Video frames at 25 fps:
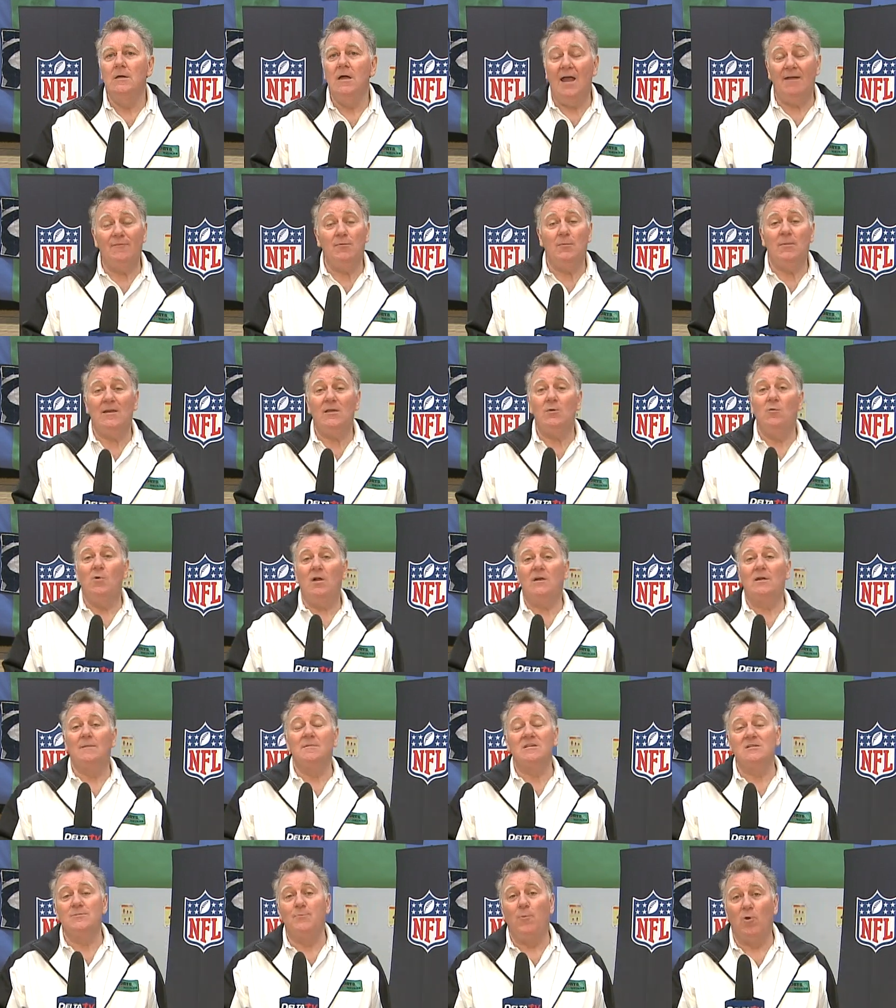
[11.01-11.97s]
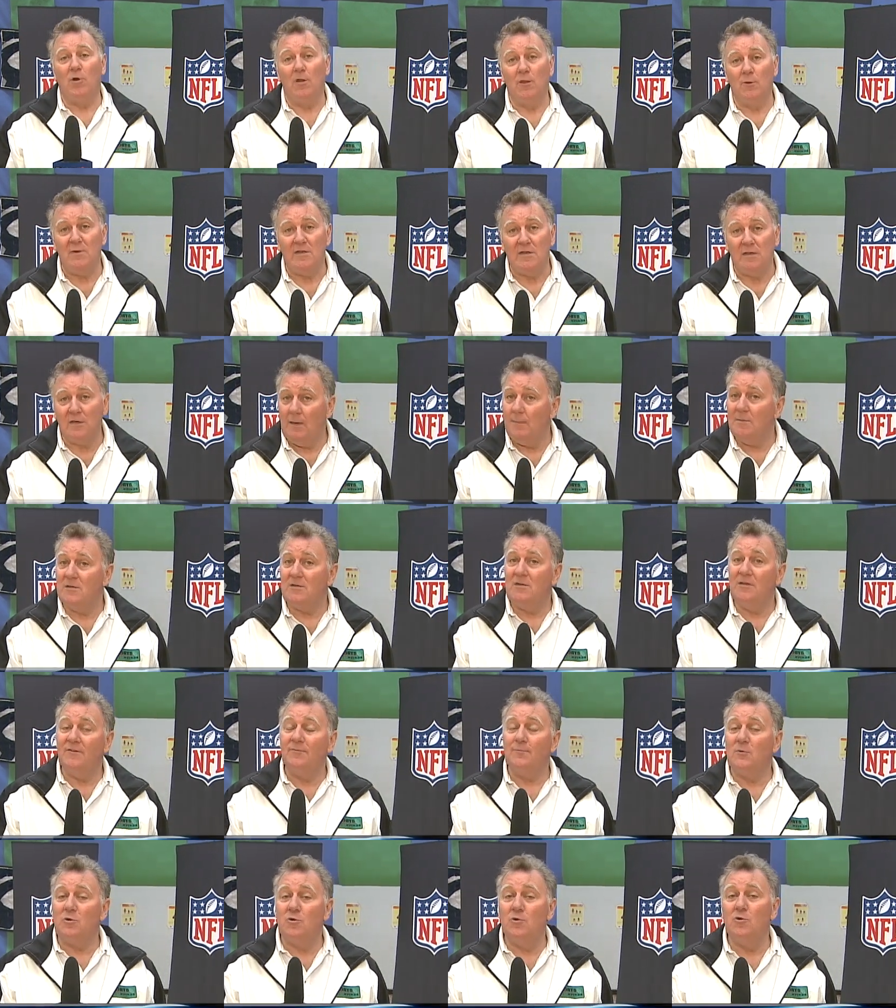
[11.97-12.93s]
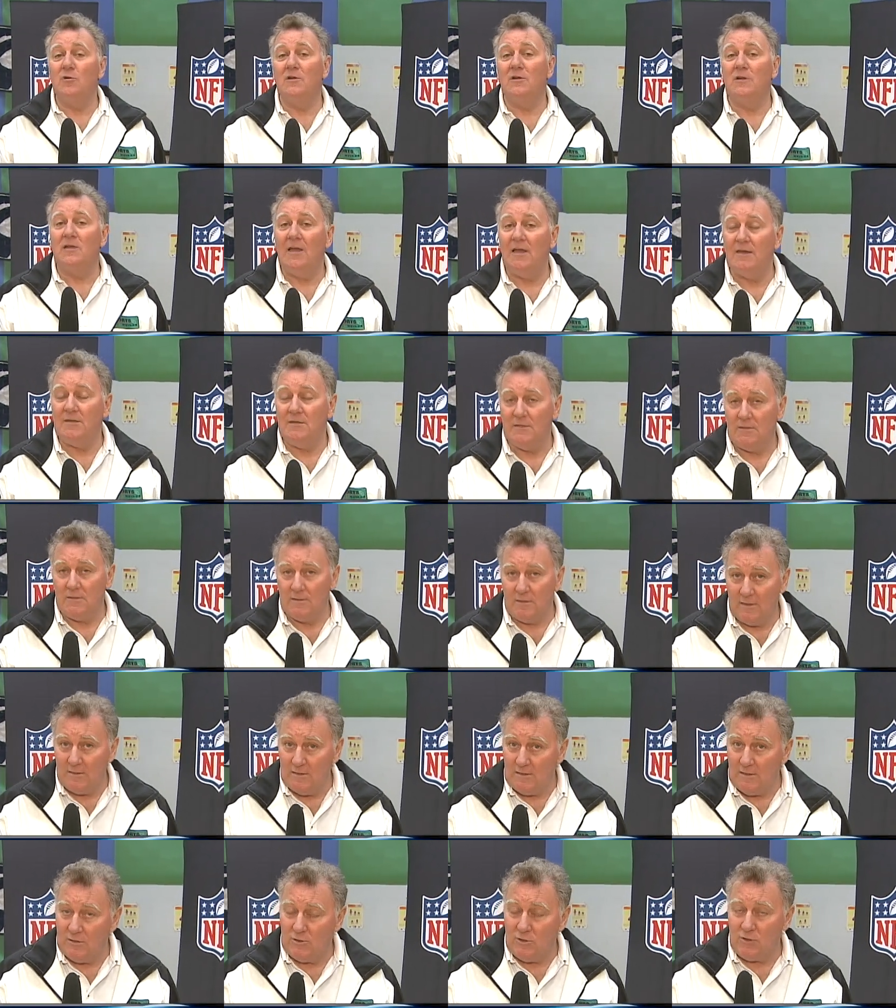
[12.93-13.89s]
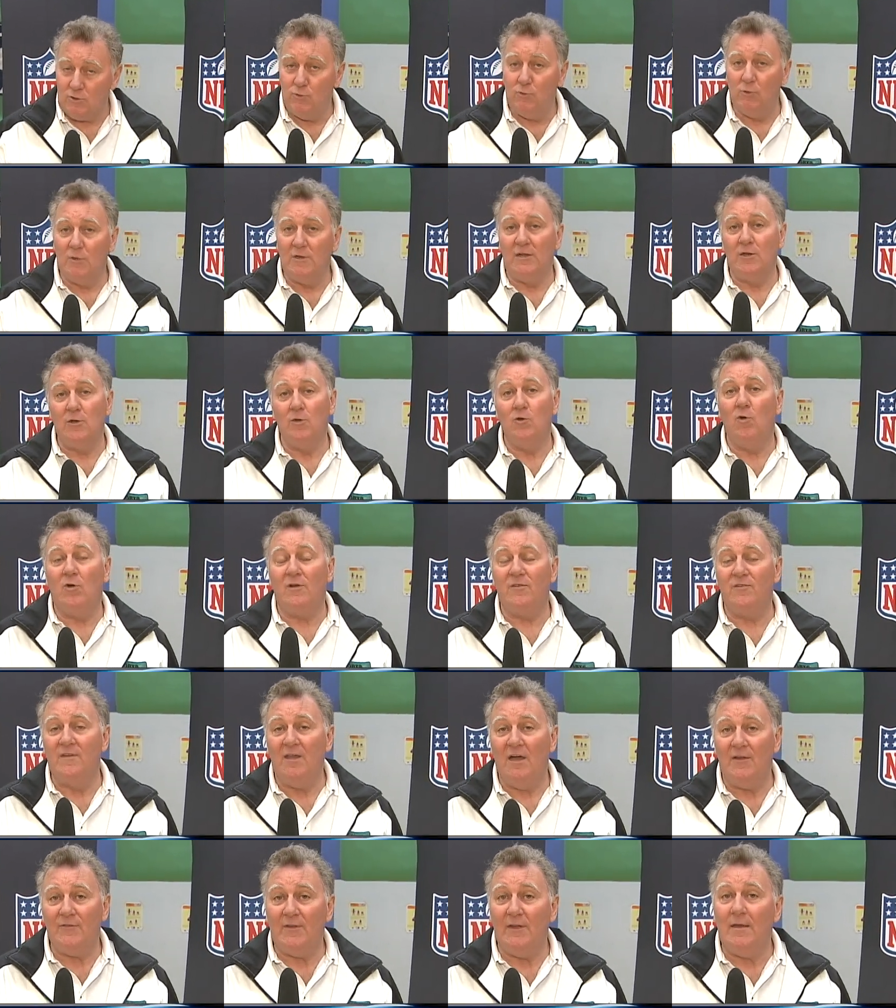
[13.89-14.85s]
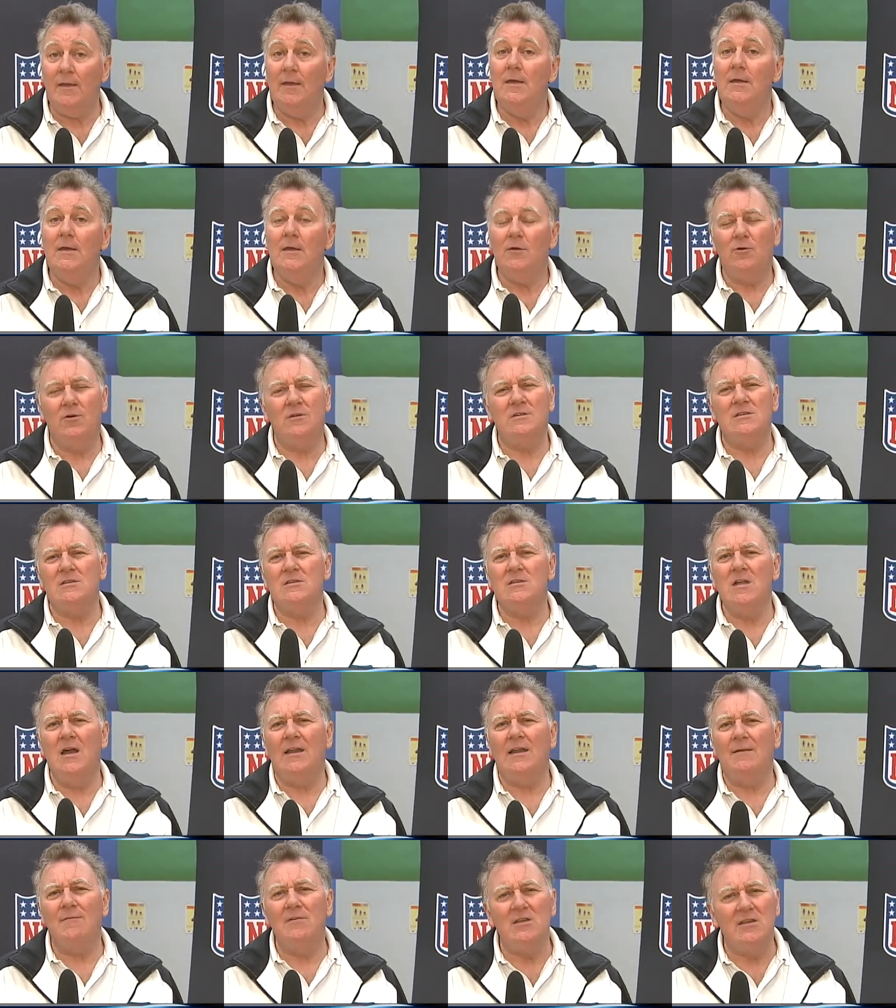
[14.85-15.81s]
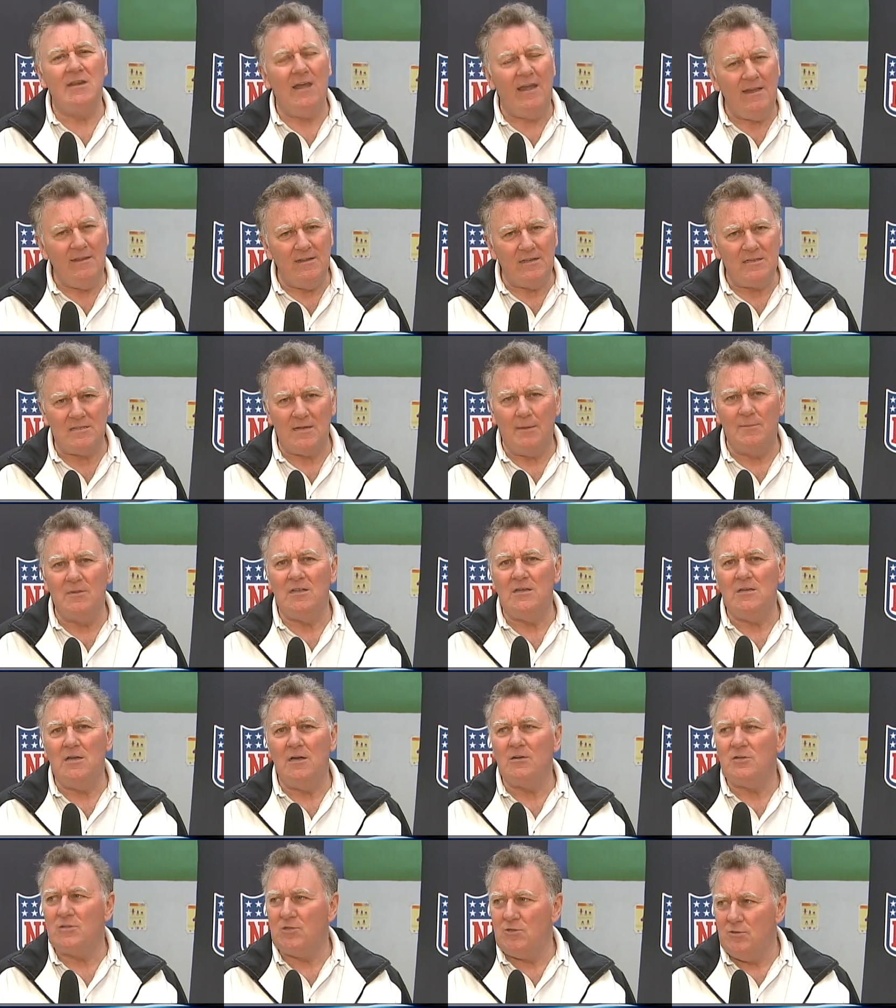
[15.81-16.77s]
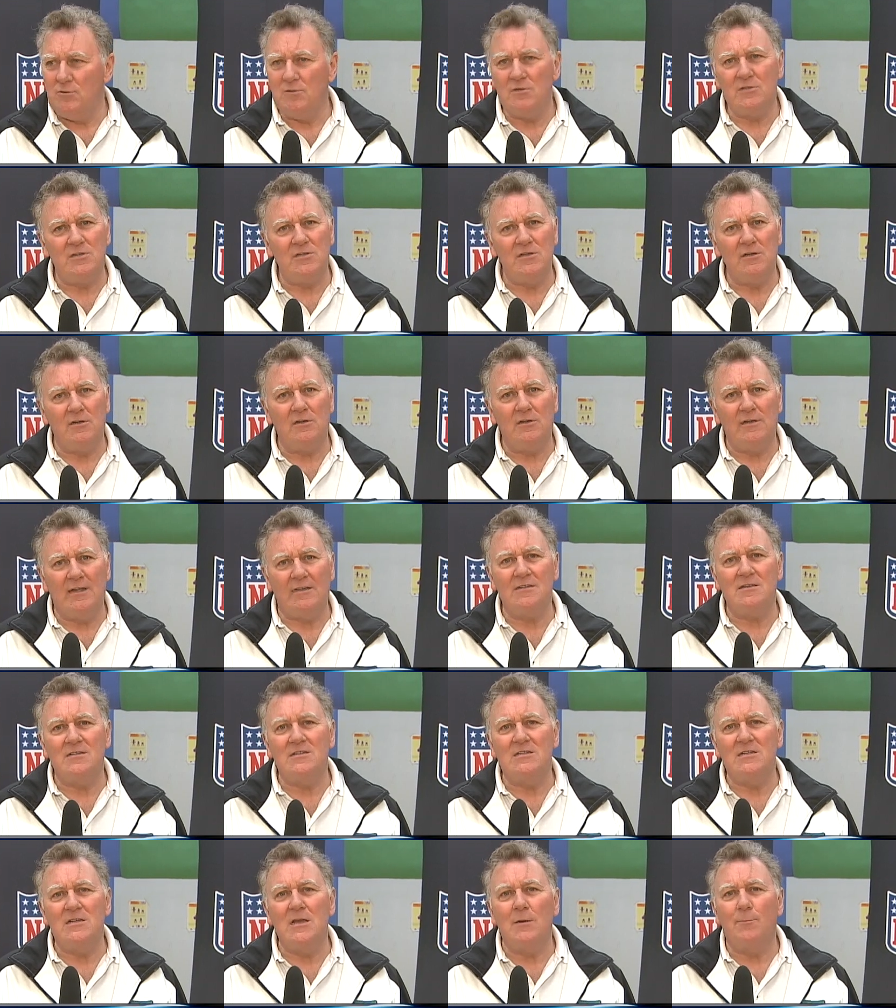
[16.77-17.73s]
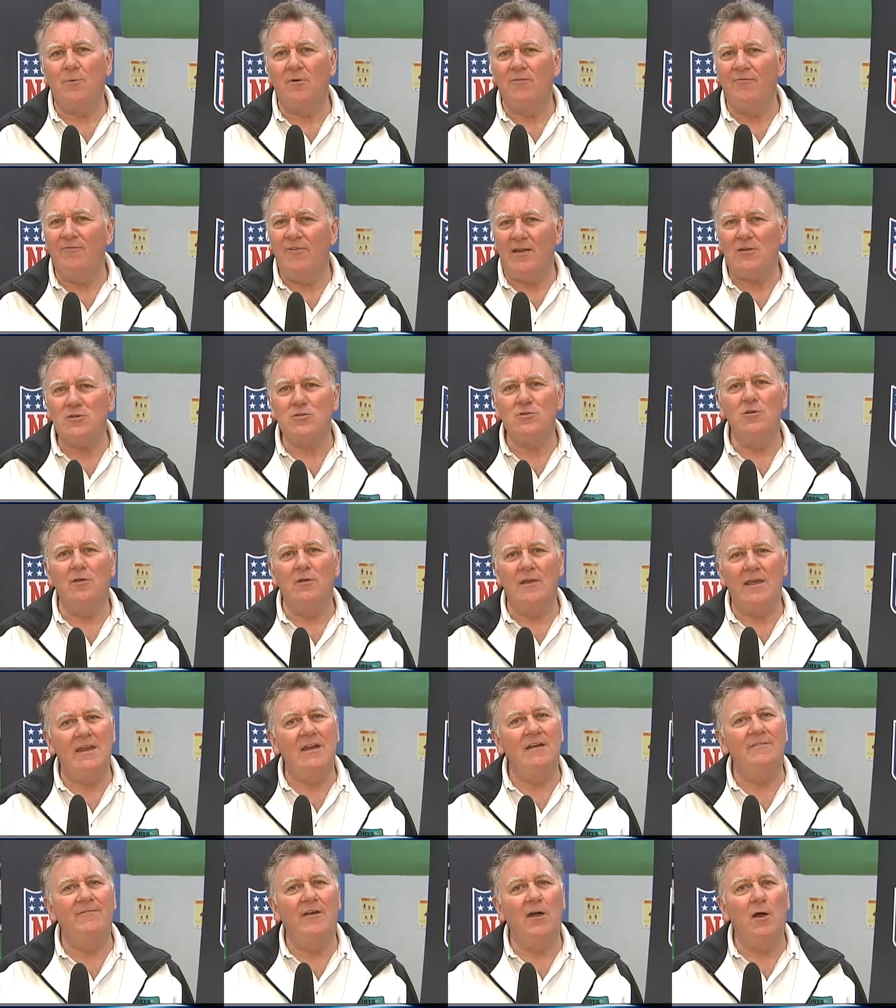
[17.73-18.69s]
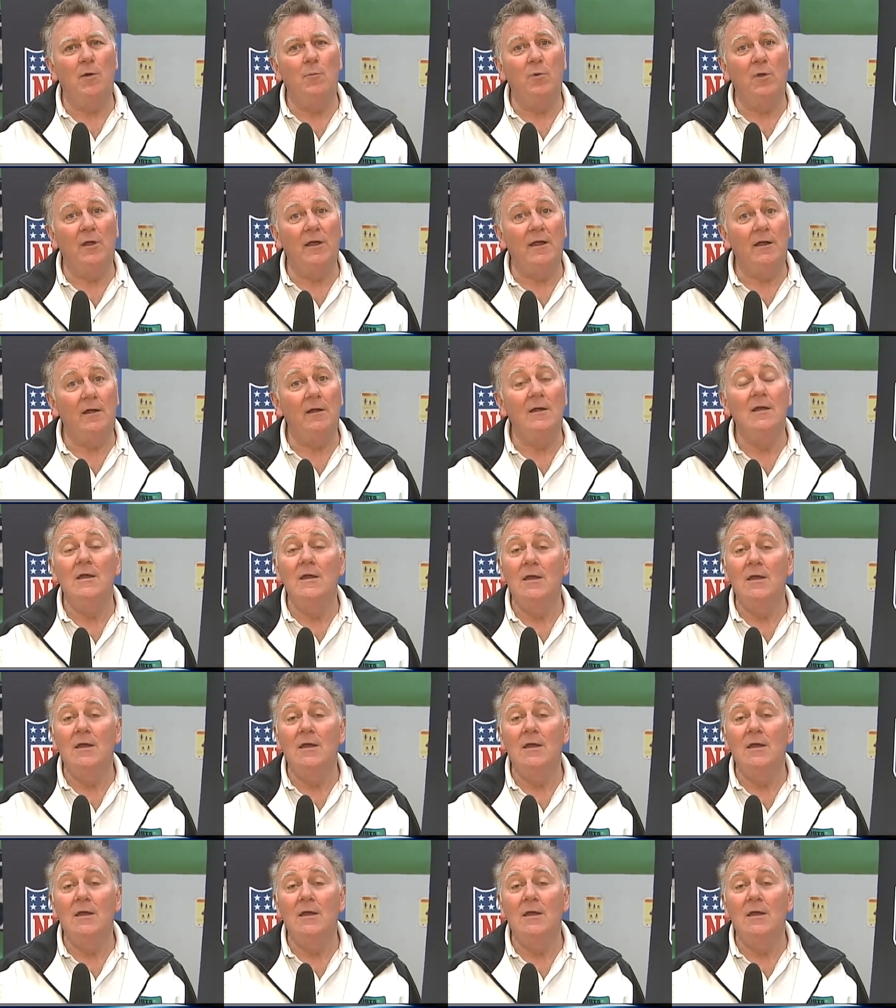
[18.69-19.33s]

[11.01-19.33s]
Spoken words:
Hi everybody, welcome to Sport of the Week, coming to you from Cougar Canyon School in North Delta. Of course, it's not every day that some of the young students here get to see a professional NFL player